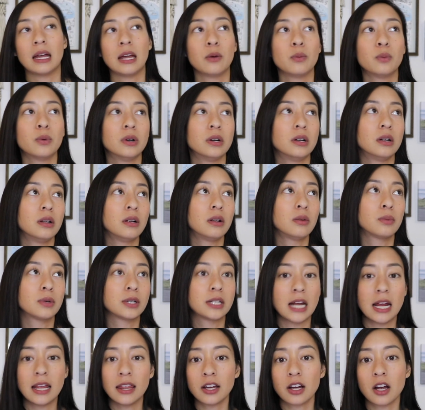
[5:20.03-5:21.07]
It will
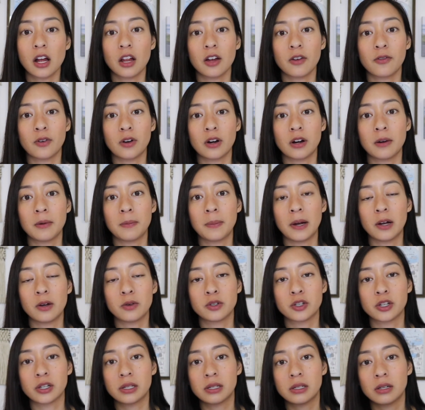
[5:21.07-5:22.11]
retain the color for
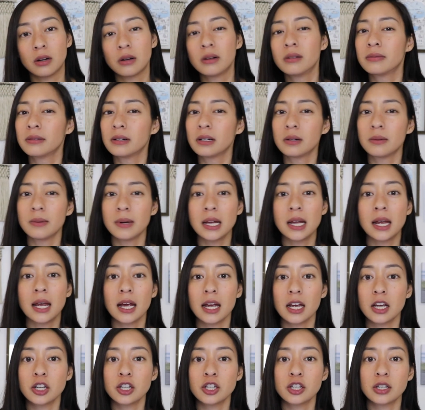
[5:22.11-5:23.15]
about just over a
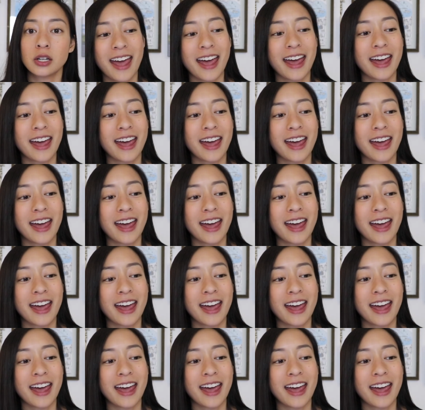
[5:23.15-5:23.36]
week-ish,